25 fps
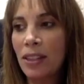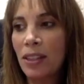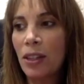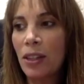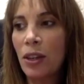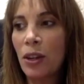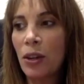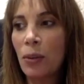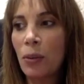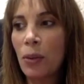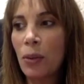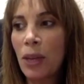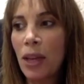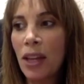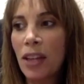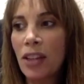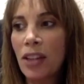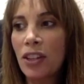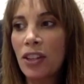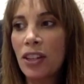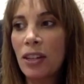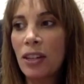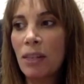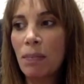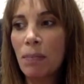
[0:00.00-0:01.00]
look, we
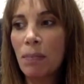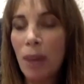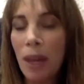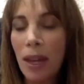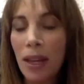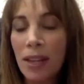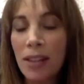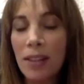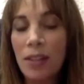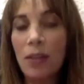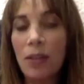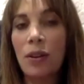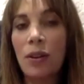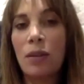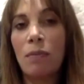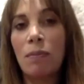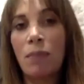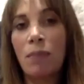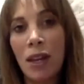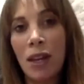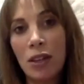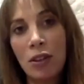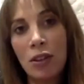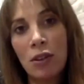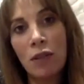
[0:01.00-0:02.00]
actually based on a
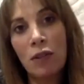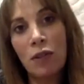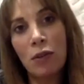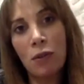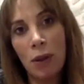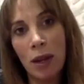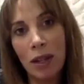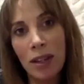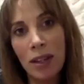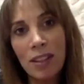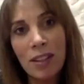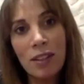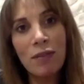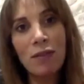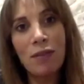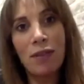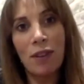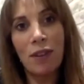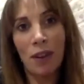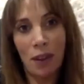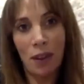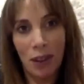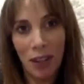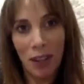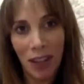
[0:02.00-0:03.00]
picture of Gwen
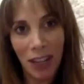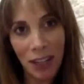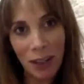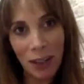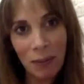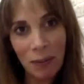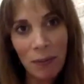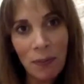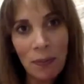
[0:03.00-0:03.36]
Stefani.